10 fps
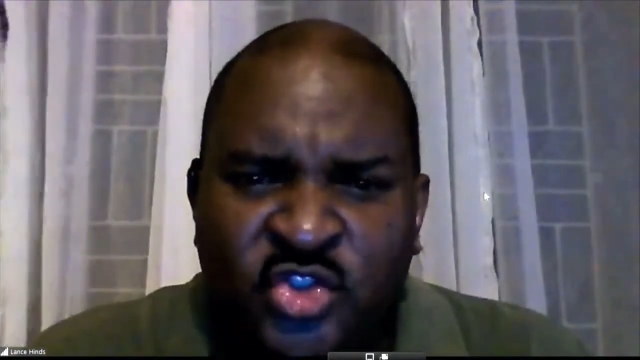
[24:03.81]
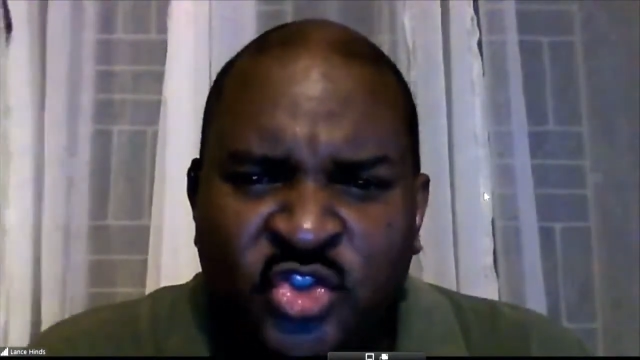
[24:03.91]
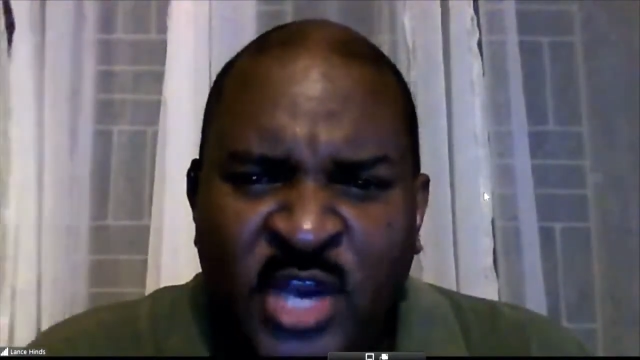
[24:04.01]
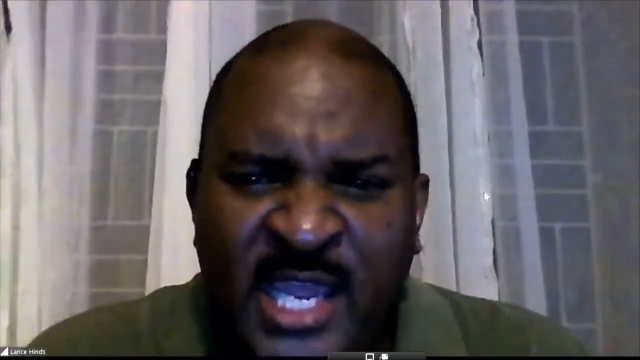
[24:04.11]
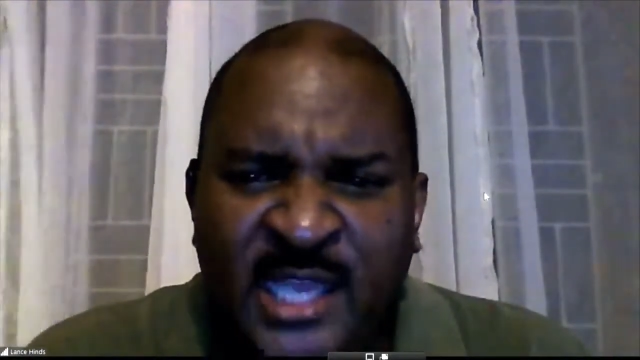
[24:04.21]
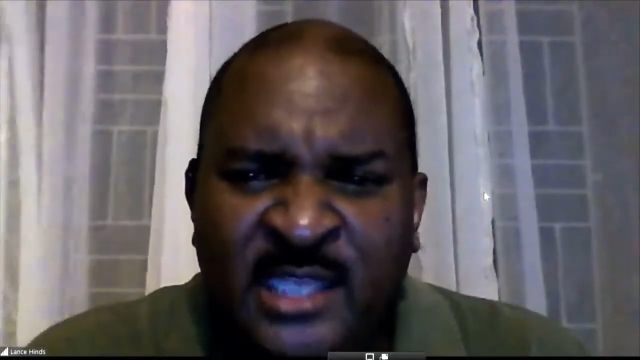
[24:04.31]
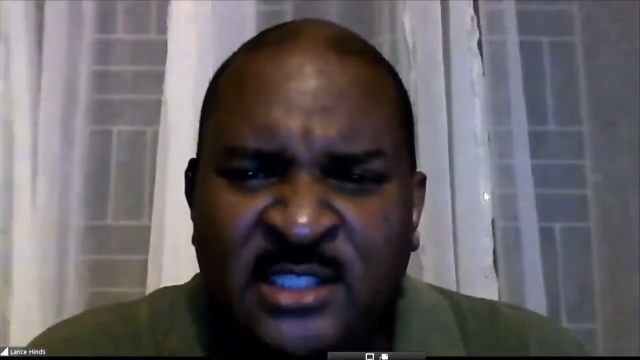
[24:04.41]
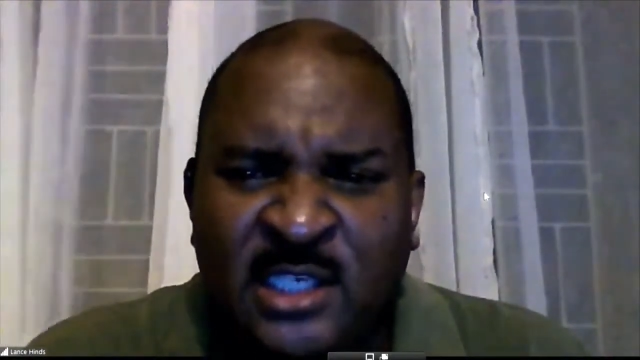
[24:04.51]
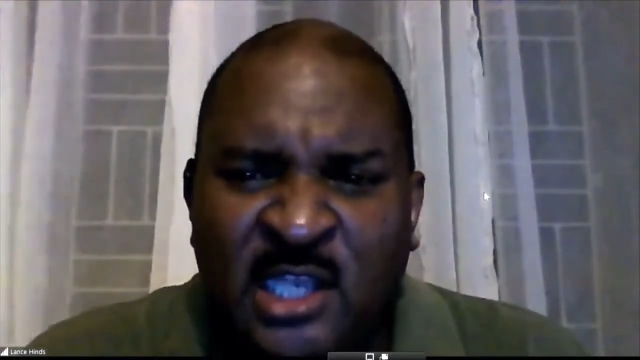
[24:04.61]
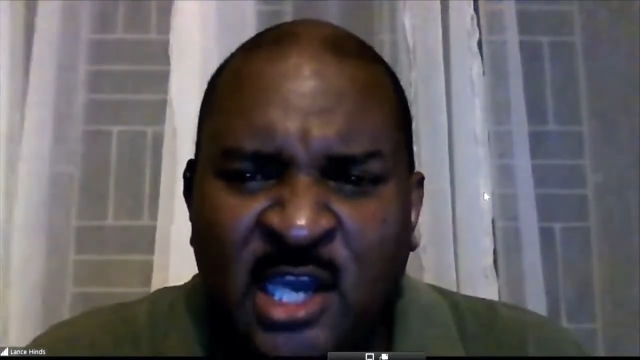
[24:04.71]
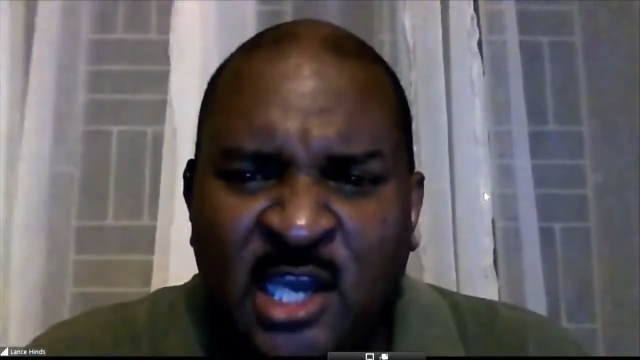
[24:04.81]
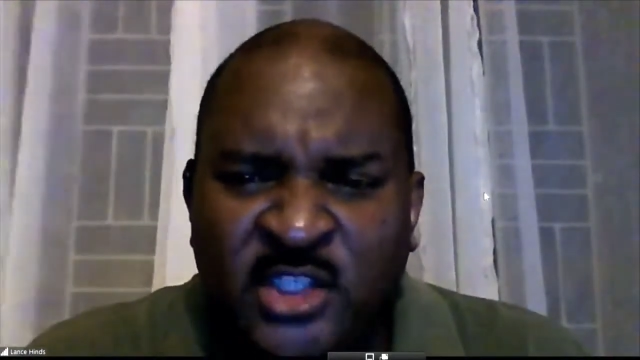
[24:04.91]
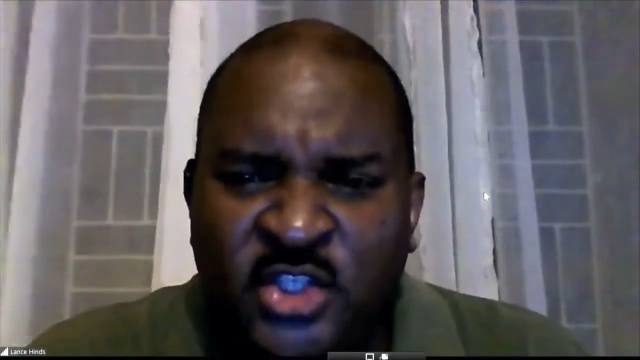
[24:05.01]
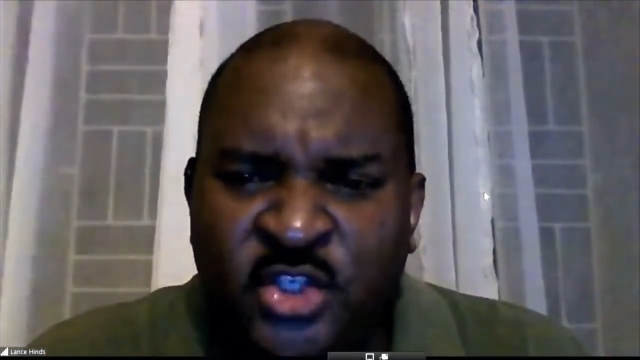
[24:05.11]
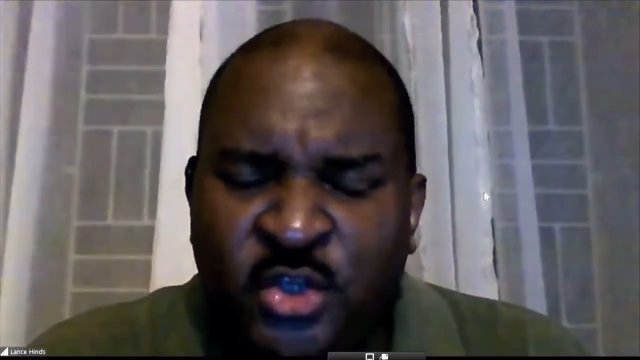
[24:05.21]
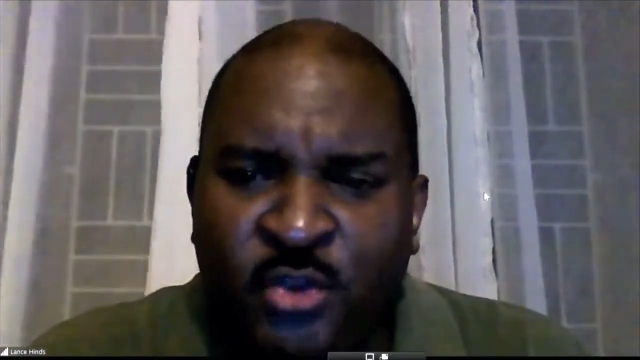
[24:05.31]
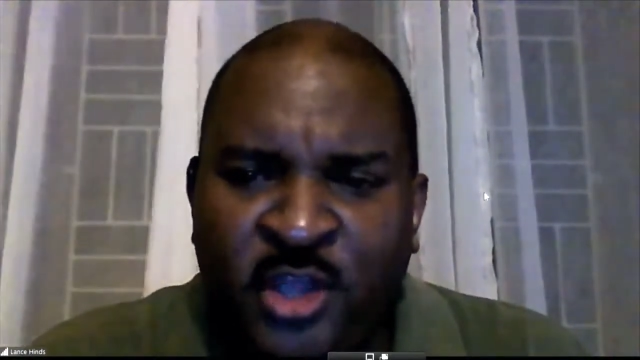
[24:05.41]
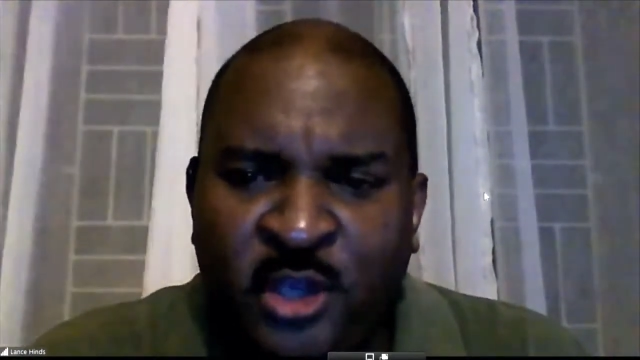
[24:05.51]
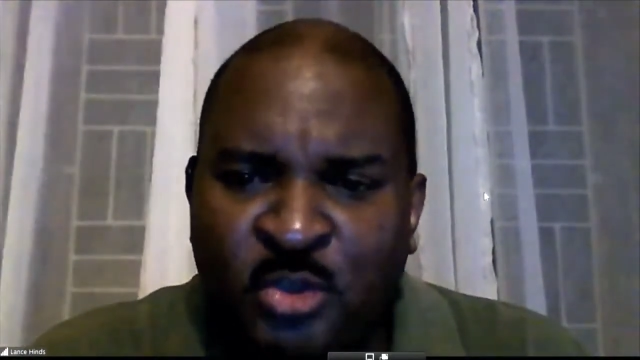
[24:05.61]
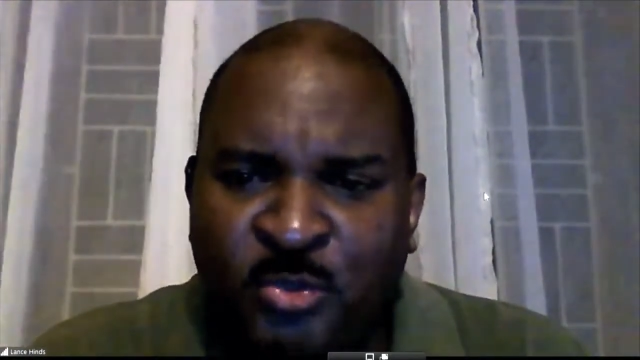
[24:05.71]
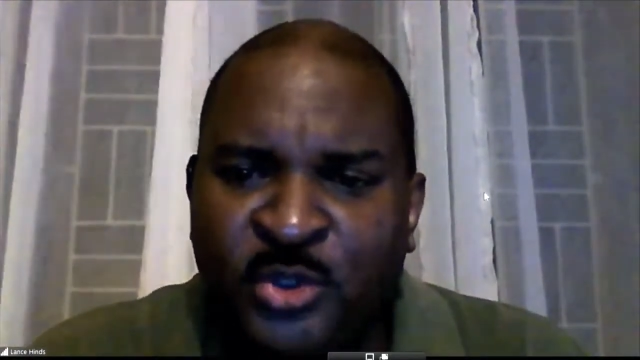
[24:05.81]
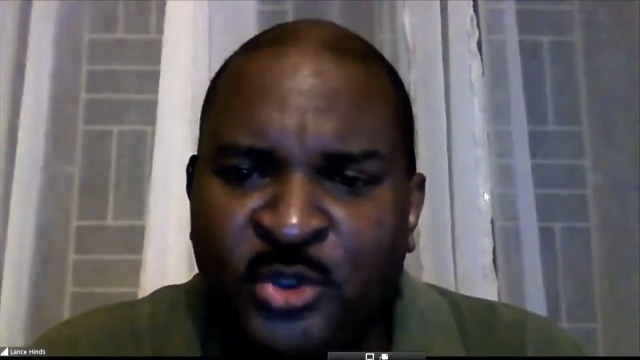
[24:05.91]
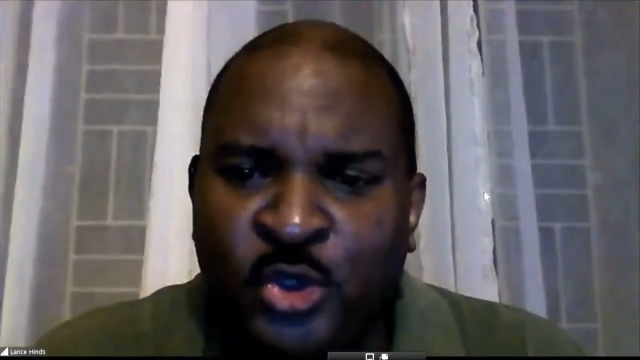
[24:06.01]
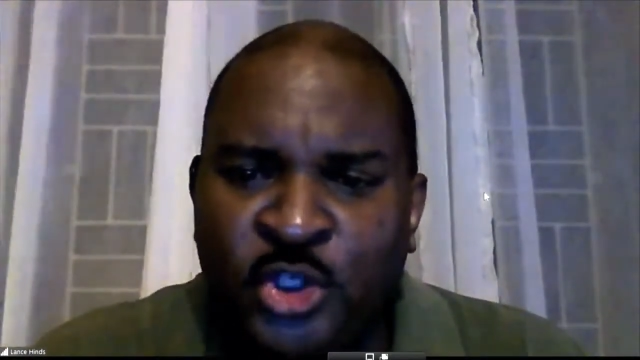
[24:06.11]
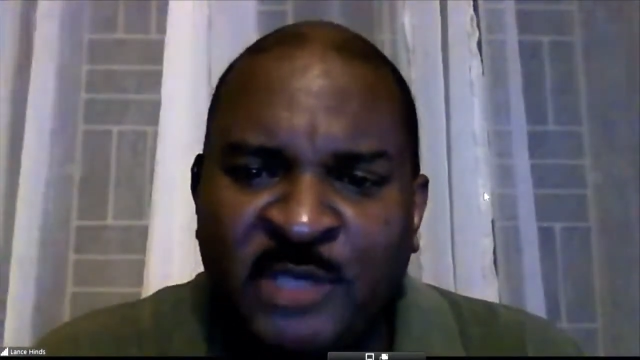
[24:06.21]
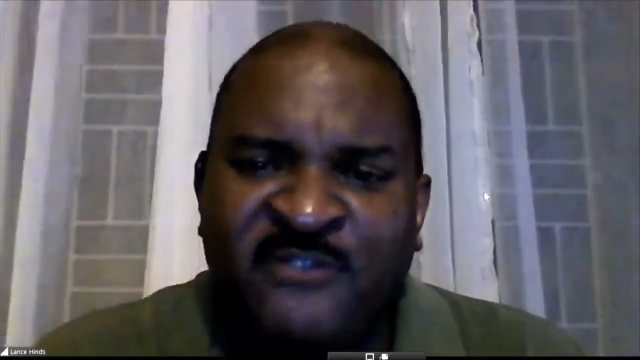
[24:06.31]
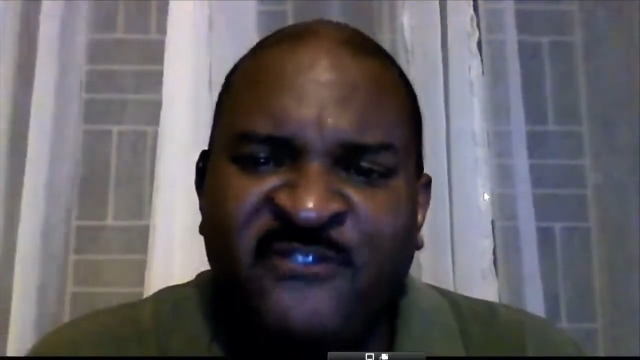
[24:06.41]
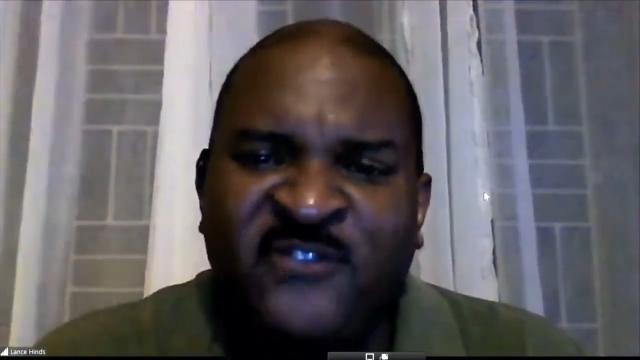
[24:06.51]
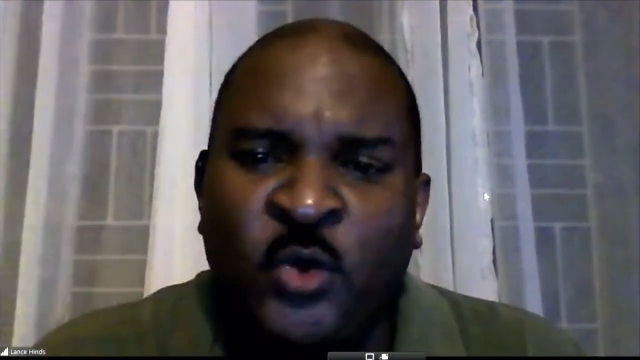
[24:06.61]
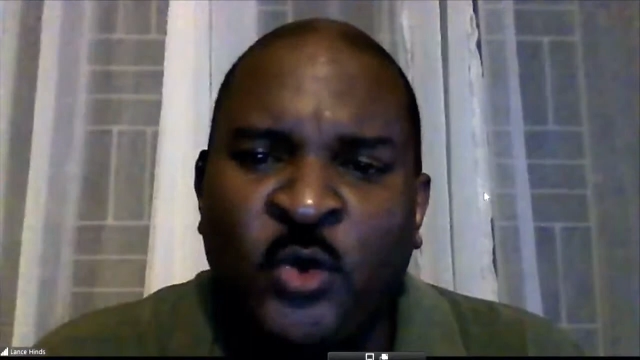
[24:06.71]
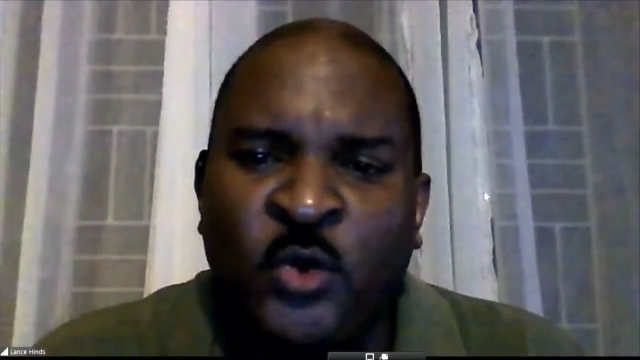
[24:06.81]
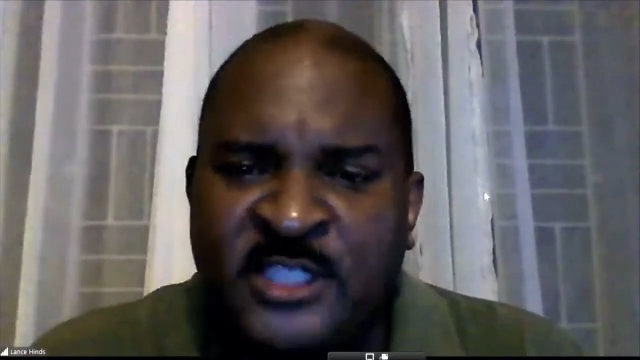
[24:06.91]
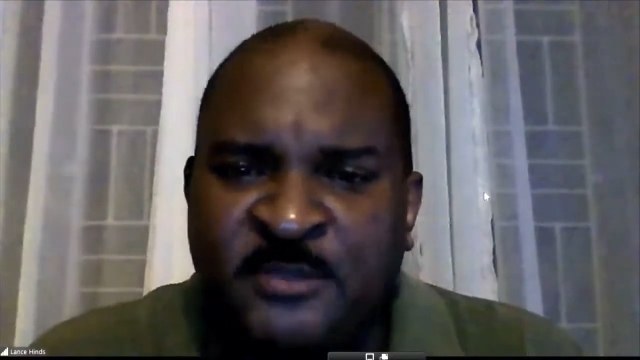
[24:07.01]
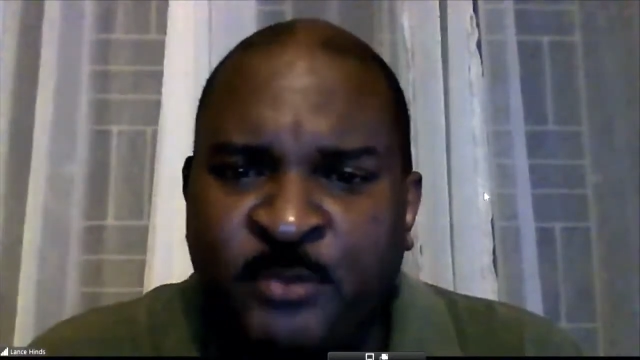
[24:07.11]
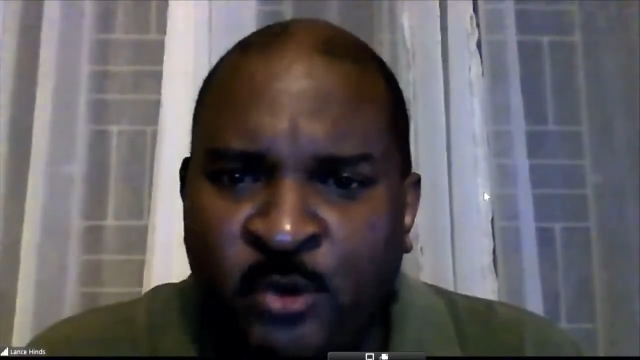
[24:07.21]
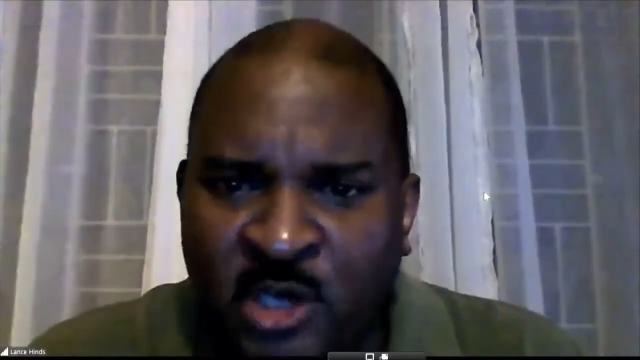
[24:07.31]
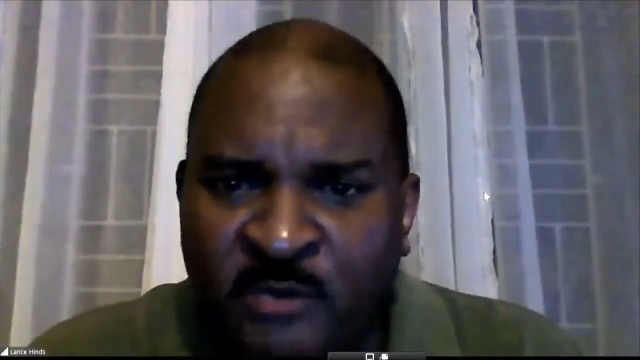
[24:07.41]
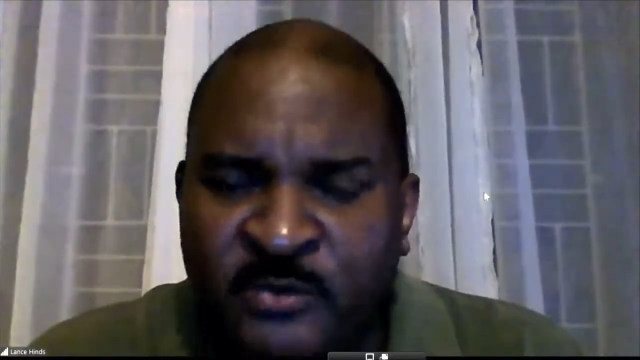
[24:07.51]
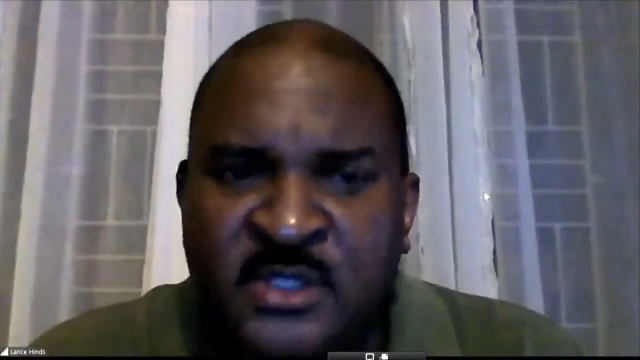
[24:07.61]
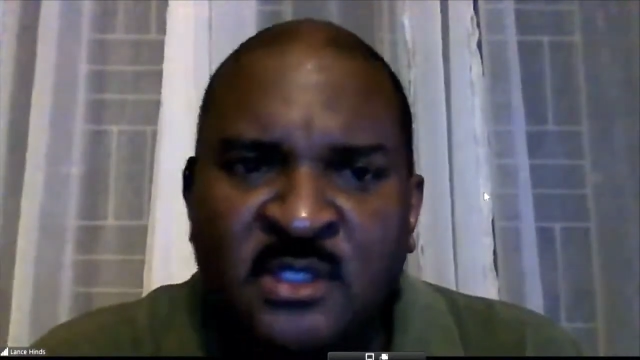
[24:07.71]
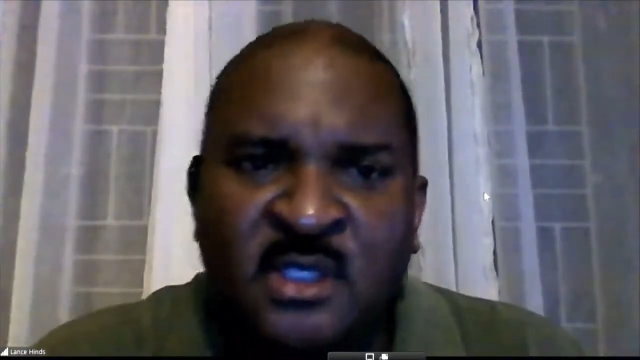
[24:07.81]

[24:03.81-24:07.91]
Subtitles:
trying to launch youth entrepreneurship focused programs.